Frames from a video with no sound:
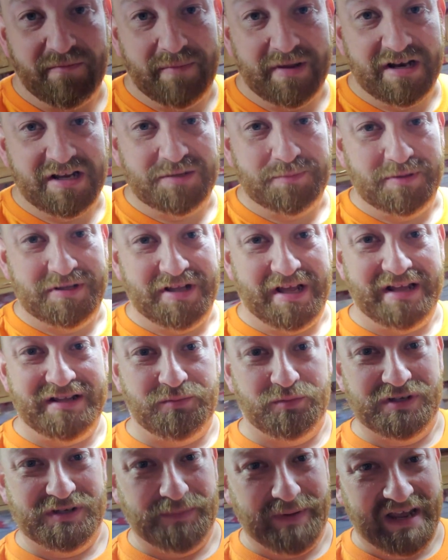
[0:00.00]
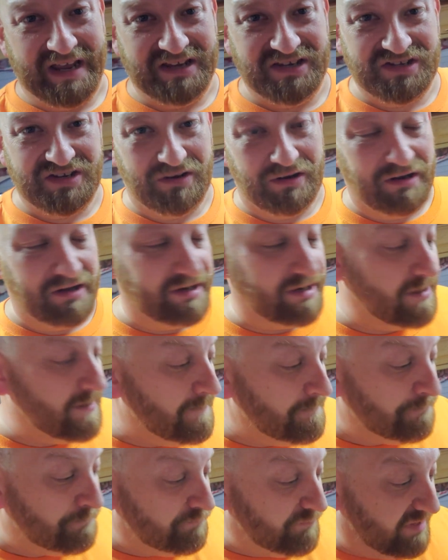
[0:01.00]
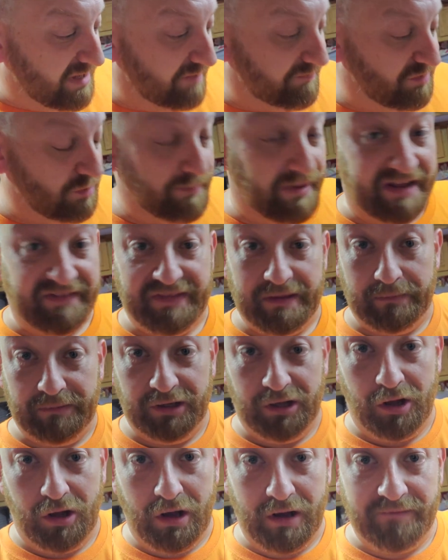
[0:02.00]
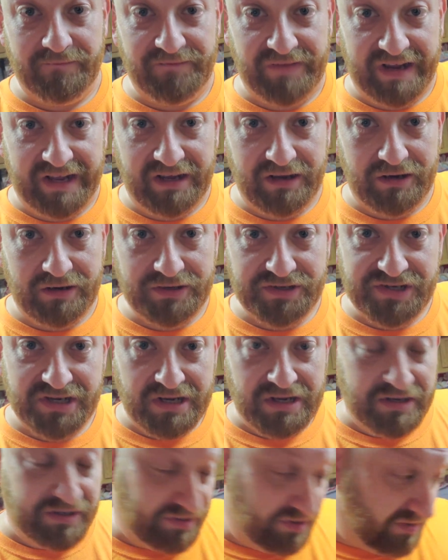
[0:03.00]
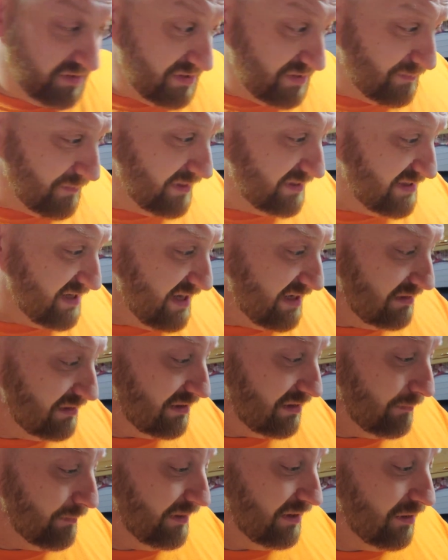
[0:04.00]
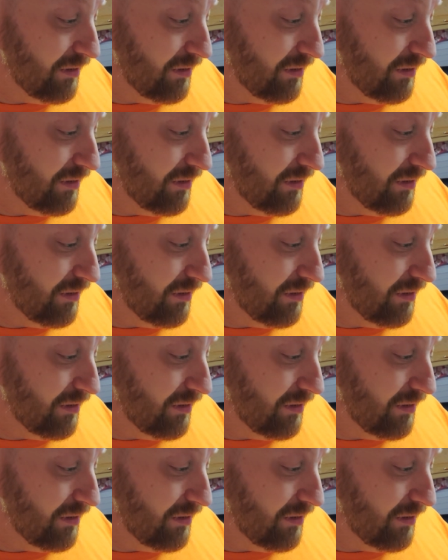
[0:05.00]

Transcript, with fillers: minutes, but that was based on if you made them long fingers. So this might take a little bit